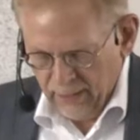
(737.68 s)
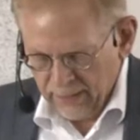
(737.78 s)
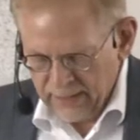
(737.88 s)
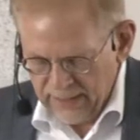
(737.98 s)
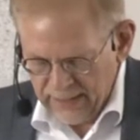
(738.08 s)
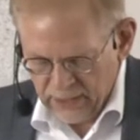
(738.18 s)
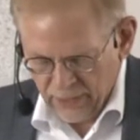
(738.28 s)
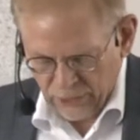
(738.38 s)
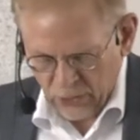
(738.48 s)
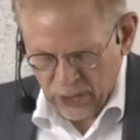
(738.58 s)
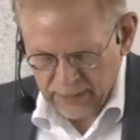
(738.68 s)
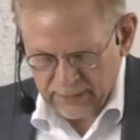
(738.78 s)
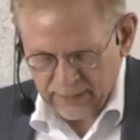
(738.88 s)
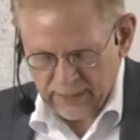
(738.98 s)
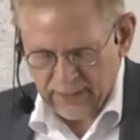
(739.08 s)
the need of a
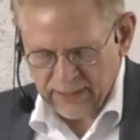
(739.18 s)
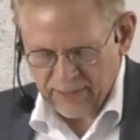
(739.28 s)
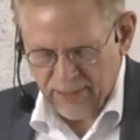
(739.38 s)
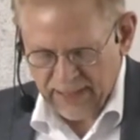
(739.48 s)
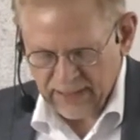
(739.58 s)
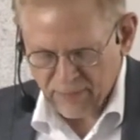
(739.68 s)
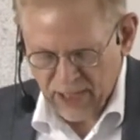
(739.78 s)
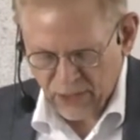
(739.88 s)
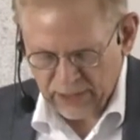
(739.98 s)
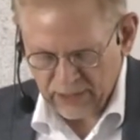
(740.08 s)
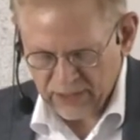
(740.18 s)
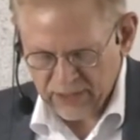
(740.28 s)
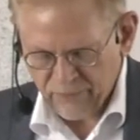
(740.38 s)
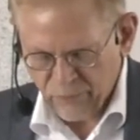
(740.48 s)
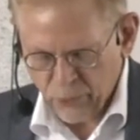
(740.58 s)
constantly expanding market
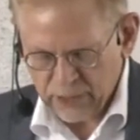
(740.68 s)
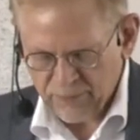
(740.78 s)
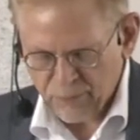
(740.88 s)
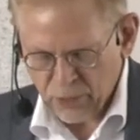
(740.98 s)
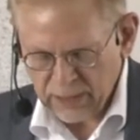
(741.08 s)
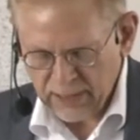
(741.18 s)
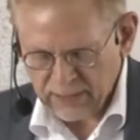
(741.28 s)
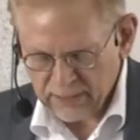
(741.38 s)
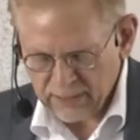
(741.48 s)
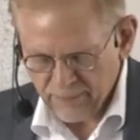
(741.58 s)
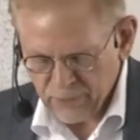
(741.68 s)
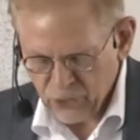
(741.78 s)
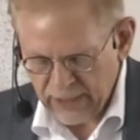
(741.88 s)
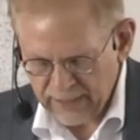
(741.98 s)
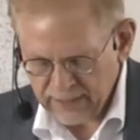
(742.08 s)
for its products
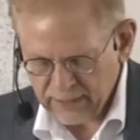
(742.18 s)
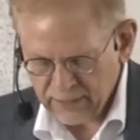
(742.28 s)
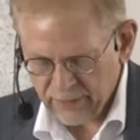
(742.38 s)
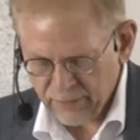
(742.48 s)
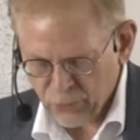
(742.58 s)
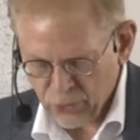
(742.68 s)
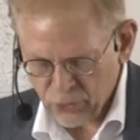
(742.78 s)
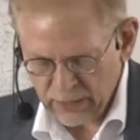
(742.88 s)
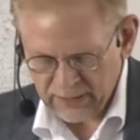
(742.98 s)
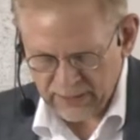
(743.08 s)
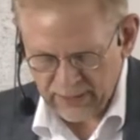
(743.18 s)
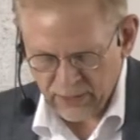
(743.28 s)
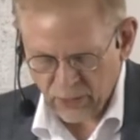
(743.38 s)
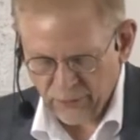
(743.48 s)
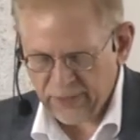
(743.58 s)
chases the bourgeoisie
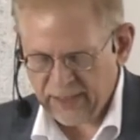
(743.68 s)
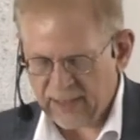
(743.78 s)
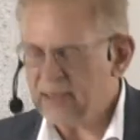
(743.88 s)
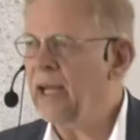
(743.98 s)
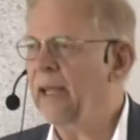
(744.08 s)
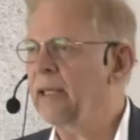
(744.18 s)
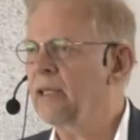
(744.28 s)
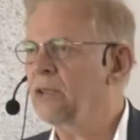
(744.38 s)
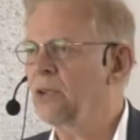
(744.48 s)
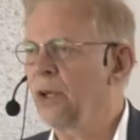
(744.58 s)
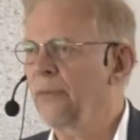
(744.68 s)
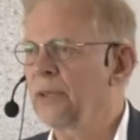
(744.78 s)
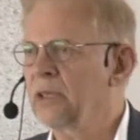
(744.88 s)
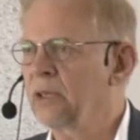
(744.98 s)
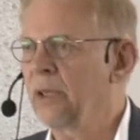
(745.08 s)
over the entire
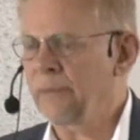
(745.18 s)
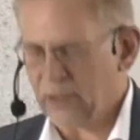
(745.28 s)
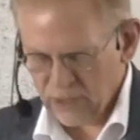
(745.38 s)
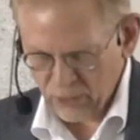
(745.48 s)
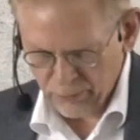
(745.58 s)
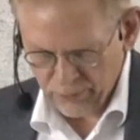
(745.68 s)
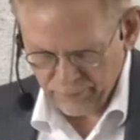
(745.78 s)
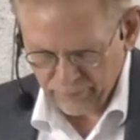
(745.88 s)
surface of the globe.